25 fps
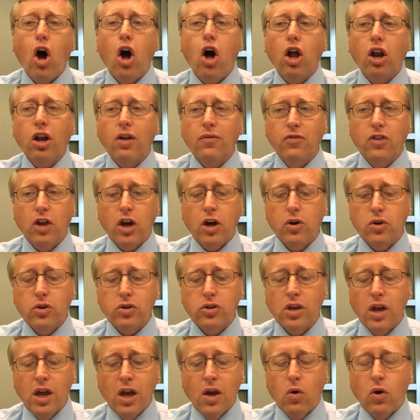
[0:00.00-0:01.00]
All of
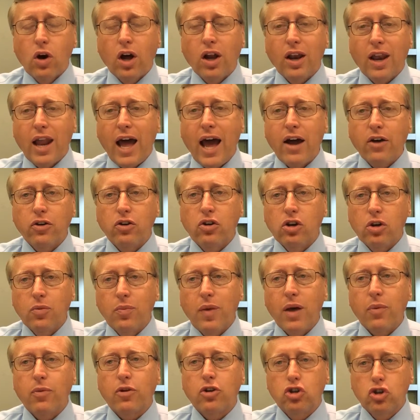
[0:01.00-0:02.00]
those allow
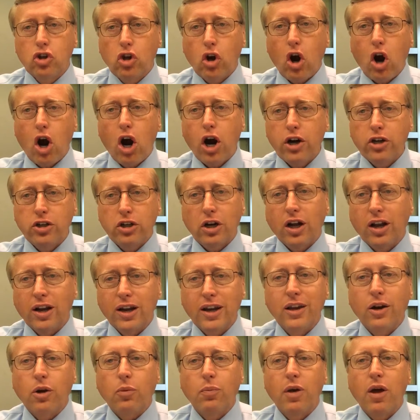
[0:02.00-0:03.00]
you to be able to charge
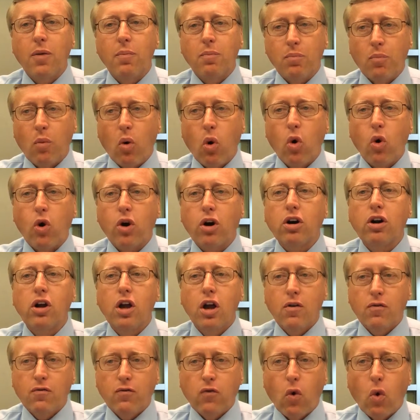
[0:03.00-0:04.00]
a little bit
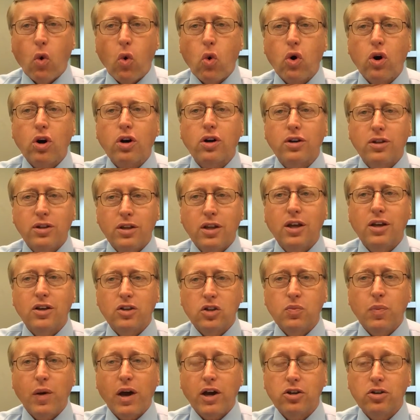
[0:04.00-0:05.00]
more for
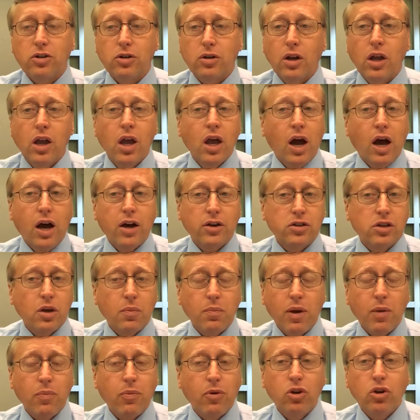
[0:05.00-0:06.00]
the inspection.
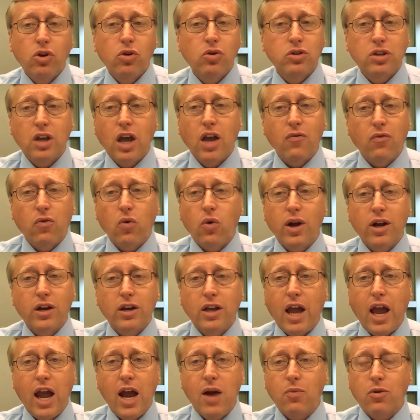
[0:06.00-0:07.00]
Some people use
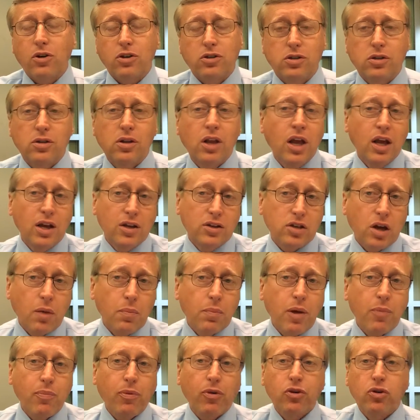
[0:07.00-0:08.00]
infrared cameras, and
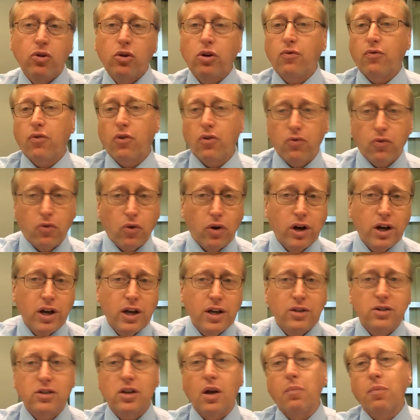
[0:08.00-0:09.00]
some people do it for
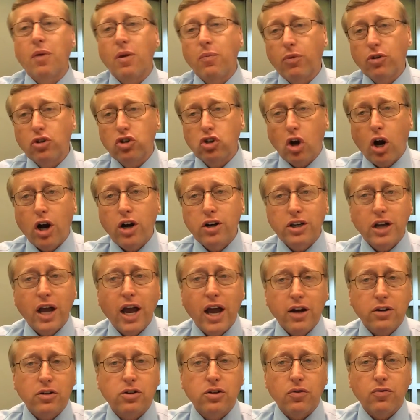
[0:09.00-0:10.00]
free, and some people
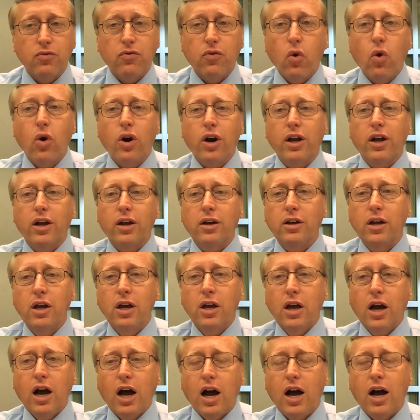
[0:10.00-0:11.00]
charge extra for
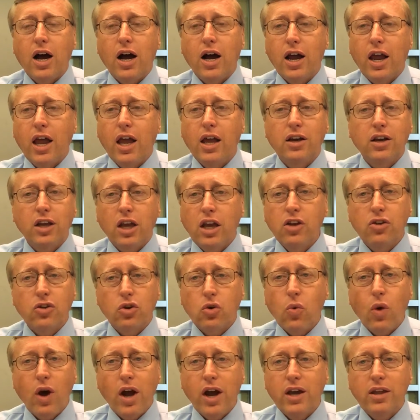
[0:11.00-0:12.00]
it. And
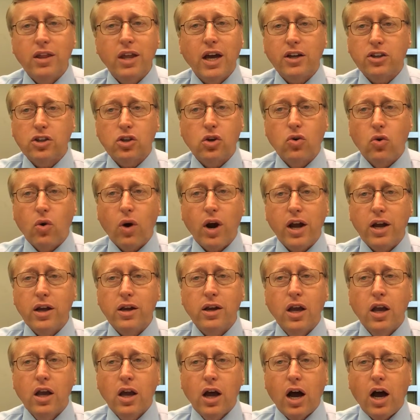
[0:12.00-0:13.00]
either way, that's
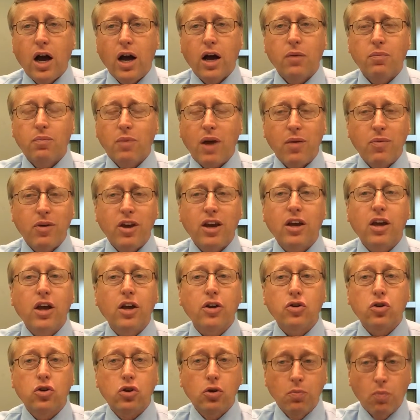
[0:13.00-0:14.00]
great. Maybe it
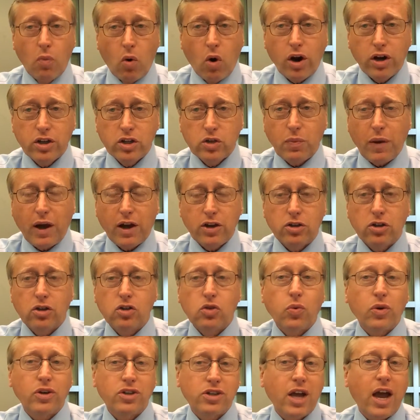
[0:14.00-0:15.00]
gets you more
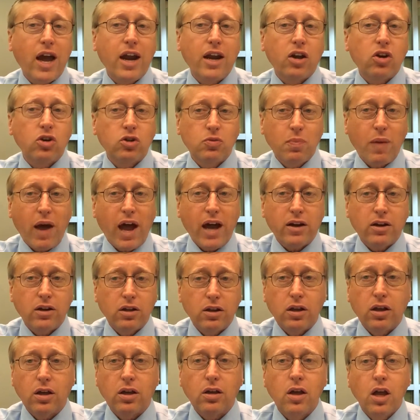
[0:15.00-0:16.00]
inspections, which kind of goes
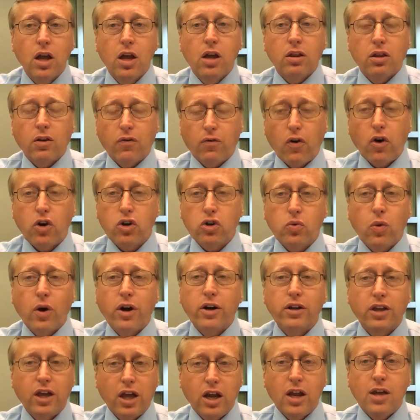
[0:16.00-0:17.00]
back to the
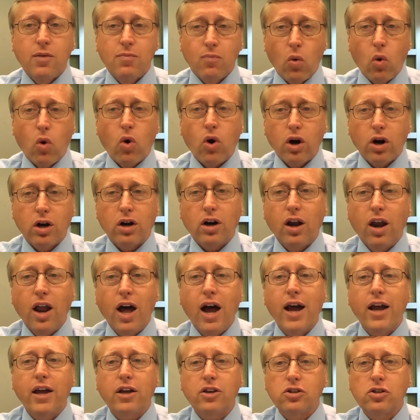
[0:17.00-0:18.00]
first one, getting more
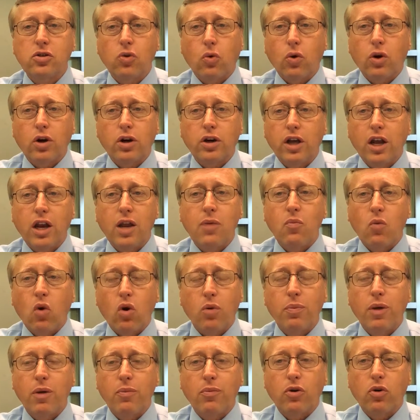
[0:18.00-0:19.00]
clients or
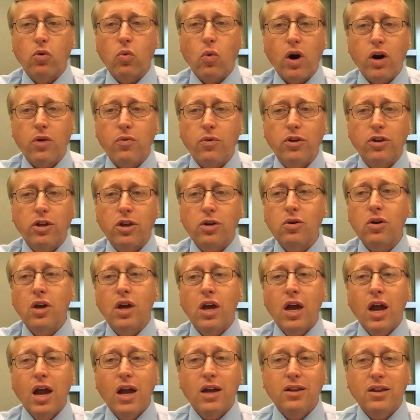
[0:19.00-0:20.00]
getting more people to work with
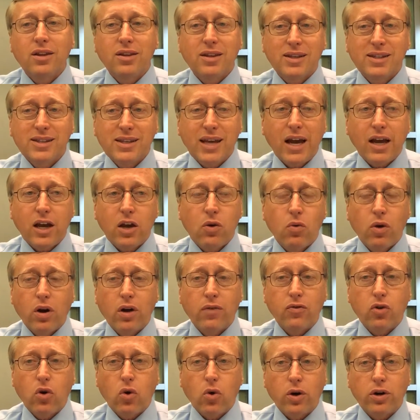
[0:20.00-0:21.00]
you. And then the
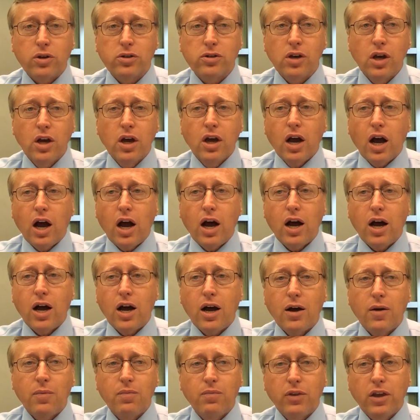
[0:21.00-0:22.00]
second one, of course,
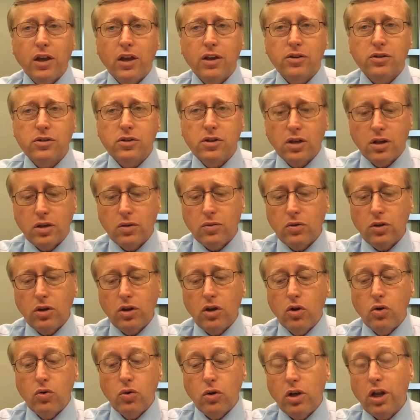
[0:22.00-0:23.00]
is that
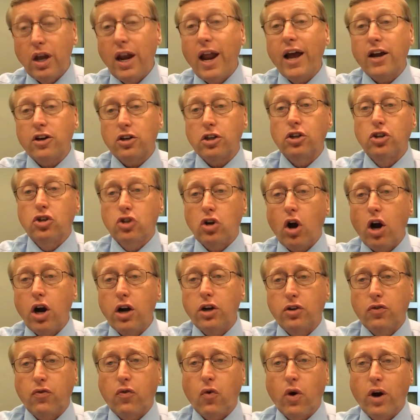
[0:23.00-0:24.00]
you can actually
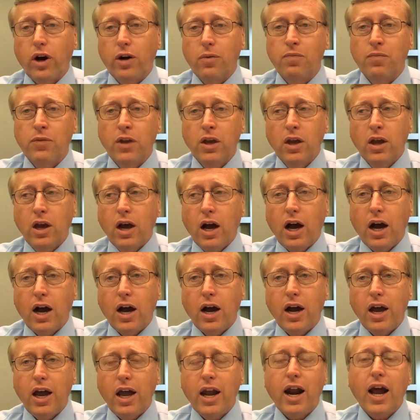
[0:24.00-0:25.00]
charge for it.
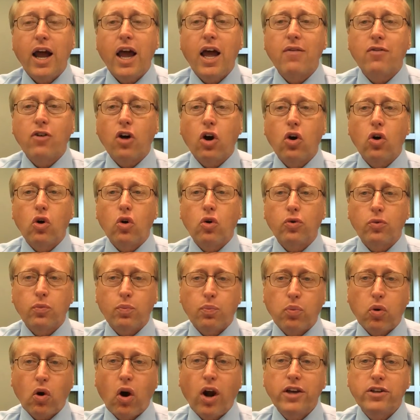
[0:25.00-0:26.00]
And I have a
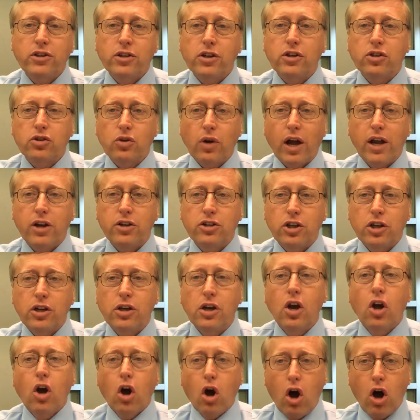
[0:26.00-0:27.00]
whole pricing
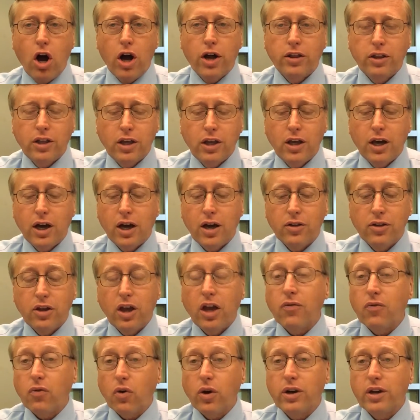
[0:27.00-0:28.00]
strategy on
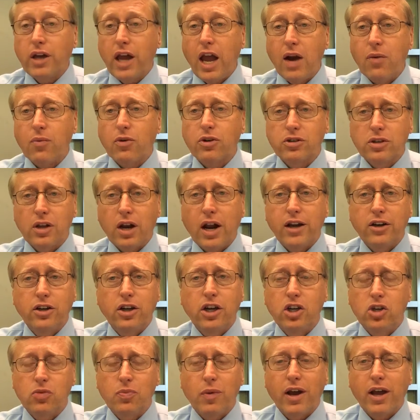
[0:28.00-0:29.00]
the infrared cameras that
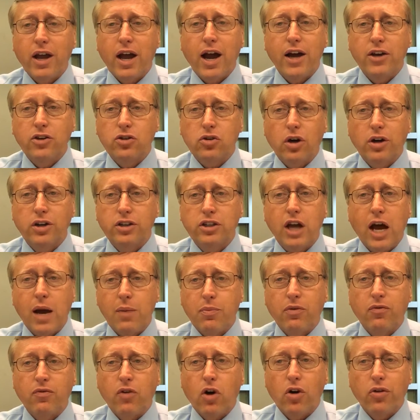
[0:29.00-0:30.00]
I teach my guys on
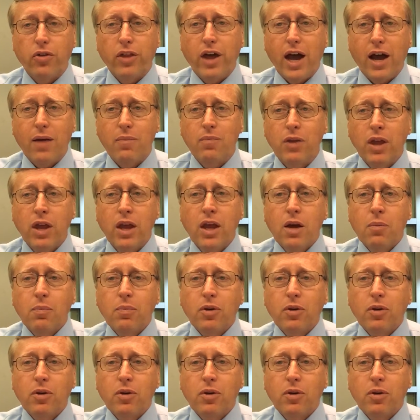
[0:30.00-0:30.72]
top of all that.